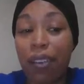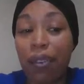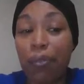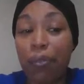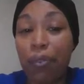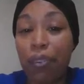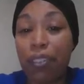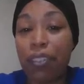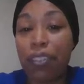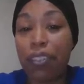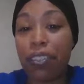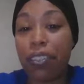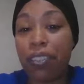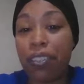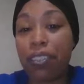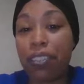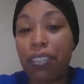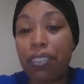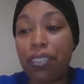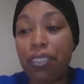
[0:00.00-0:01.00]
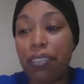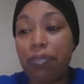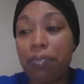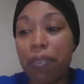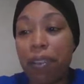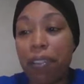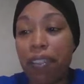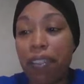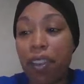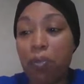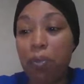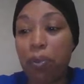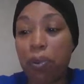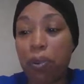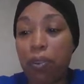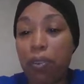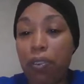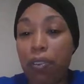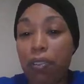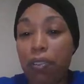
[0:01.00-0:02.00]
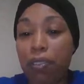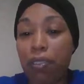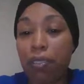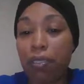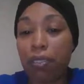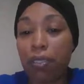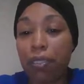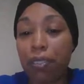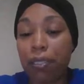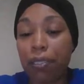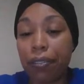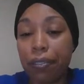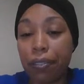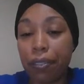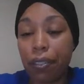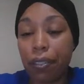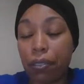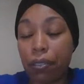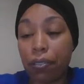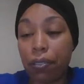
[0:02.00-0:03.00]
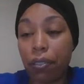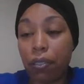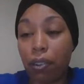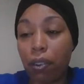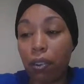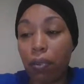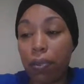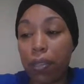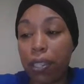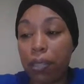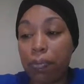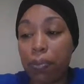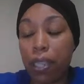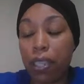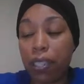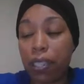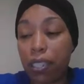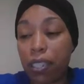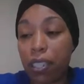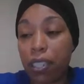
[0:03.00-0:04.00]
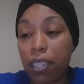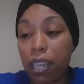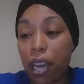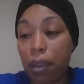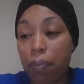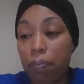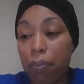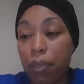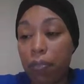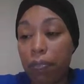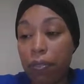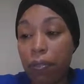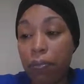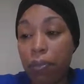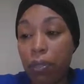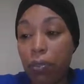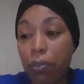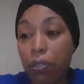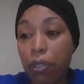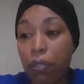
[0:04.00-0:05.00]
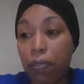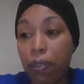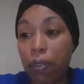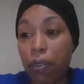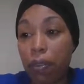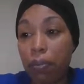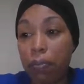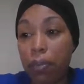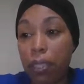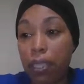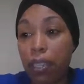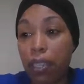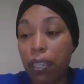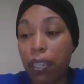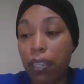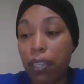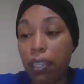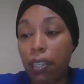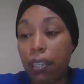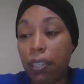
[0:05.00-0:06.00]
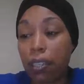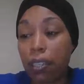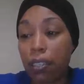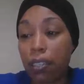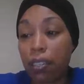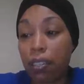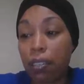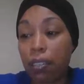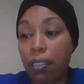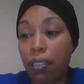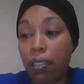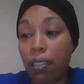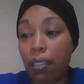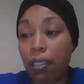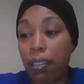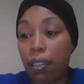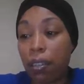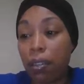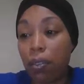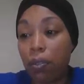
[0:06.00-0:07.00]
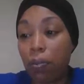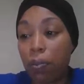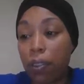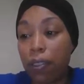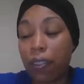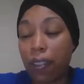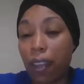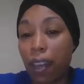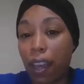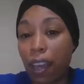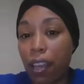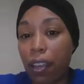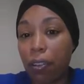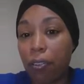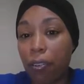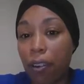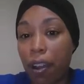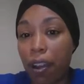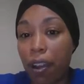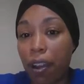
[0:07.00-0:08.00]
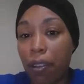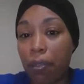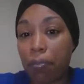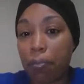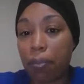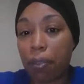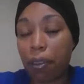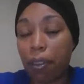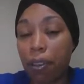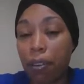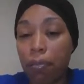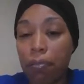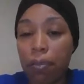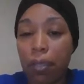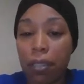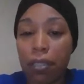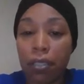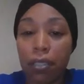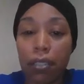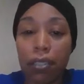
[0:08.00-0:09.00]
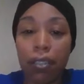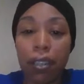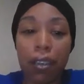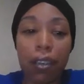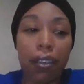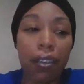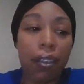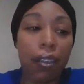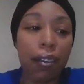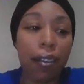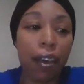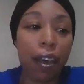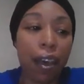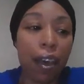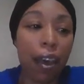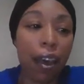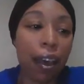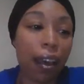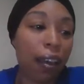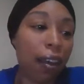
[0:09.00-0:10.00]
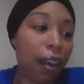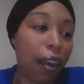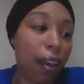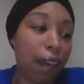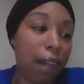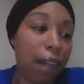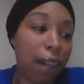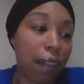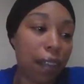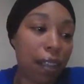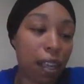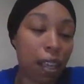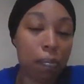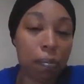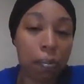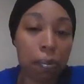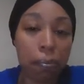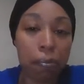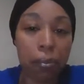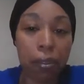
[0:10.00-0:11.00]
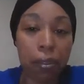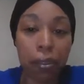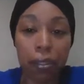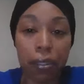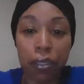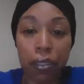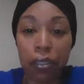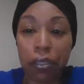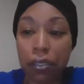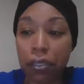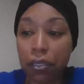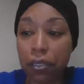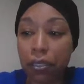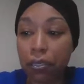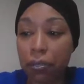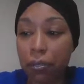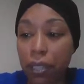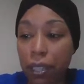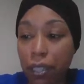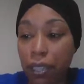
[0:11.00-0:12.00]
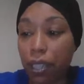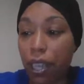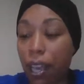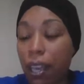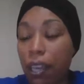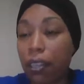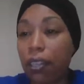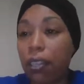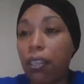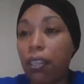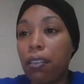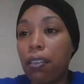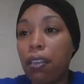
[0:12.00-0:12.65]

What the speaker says: which is what they were always meaning to stop me from doing from the beginning, is with the hate crime, understanding that I have the capabilities to do exactly